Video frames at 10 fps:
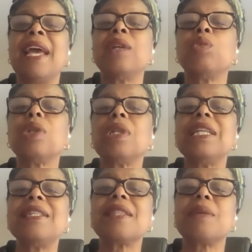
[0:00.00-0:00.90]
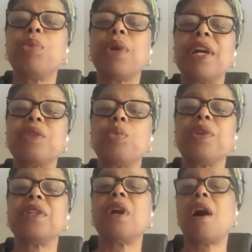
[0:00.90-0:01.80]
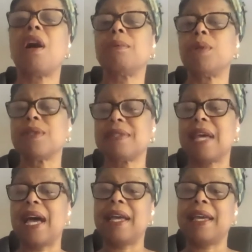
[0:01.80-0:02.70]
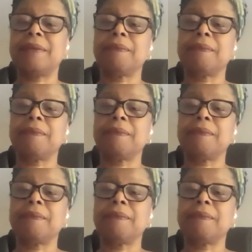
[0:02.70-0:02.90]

and release the breath with an audible sigh.